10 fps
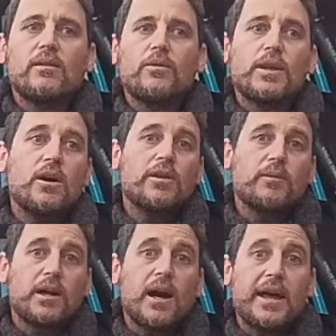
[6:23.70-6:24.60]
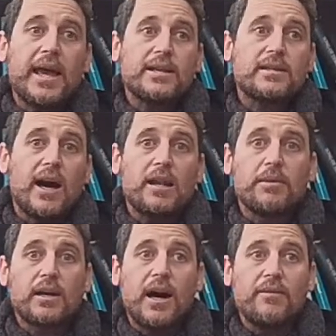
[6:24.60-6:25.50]
We know that when God asked Adam
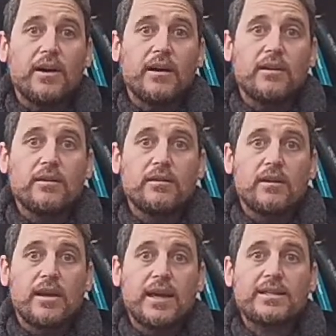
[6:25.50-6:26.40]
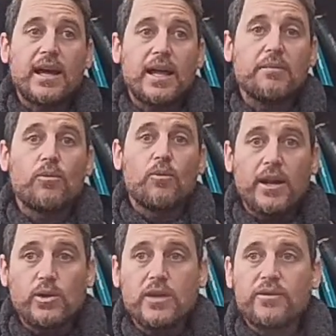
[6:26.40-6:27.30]
and Chava, he asked Adam, why
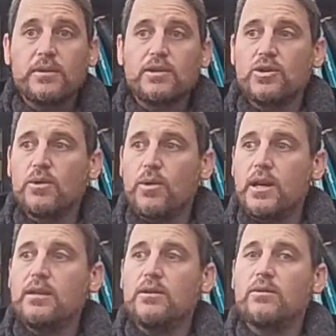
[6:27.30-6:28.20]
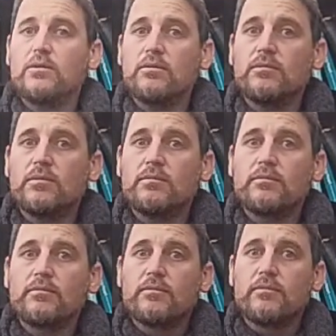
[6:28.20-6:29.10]
did you eat from the tree? What did he do?
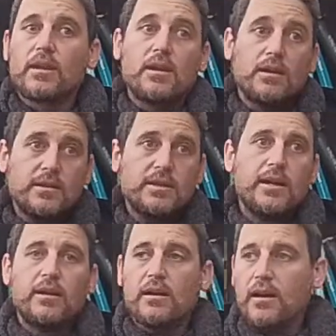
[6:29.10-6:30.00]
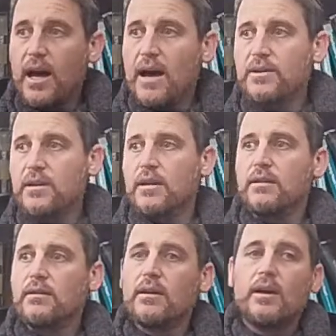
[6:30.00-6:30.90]
He said, Chava did
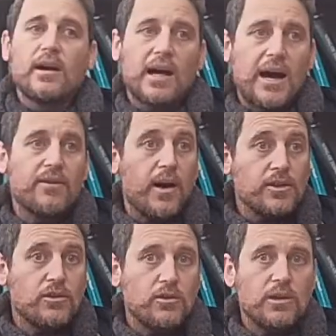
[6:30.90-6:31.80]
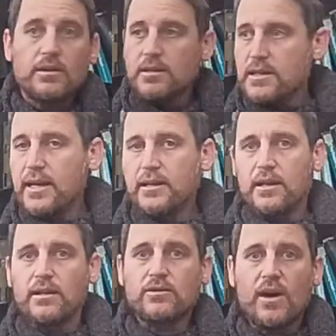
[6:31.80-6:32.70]
it. Chava, why'd you do it? The snake did
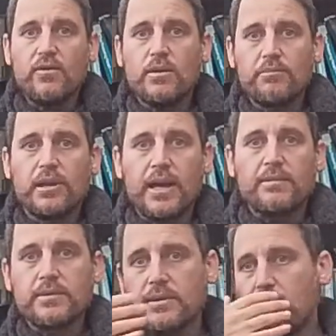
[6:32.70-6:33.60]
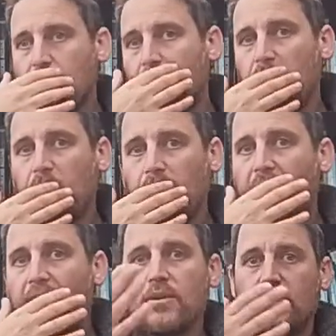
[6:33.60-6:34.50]
it. So everyone blames
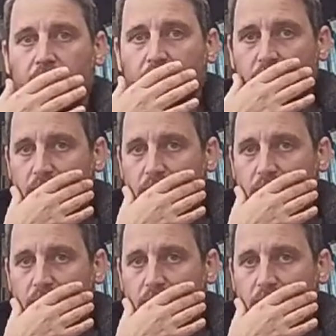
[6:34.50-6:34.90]
everybody.